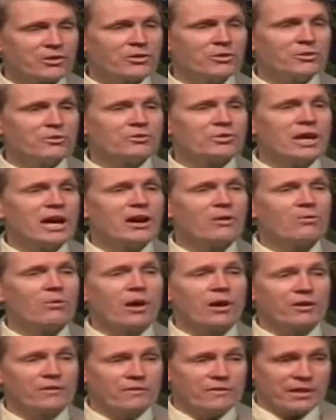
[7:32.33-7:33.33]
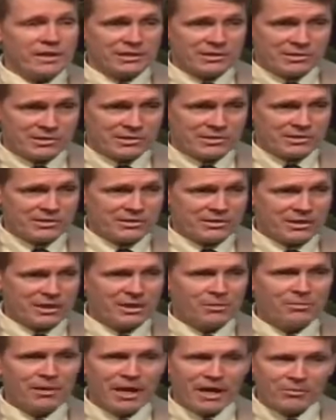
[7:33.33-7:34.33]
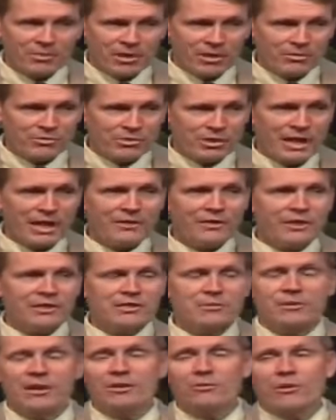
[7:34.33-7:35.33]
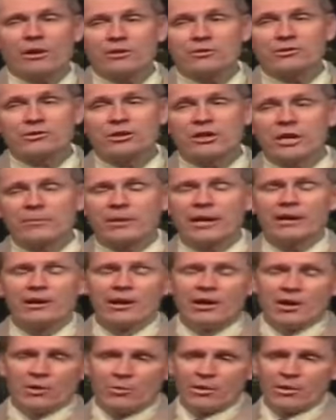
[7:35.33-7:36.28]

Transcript: huge hot water vents in the bottom of the ocean. I think some of that water is still coming out.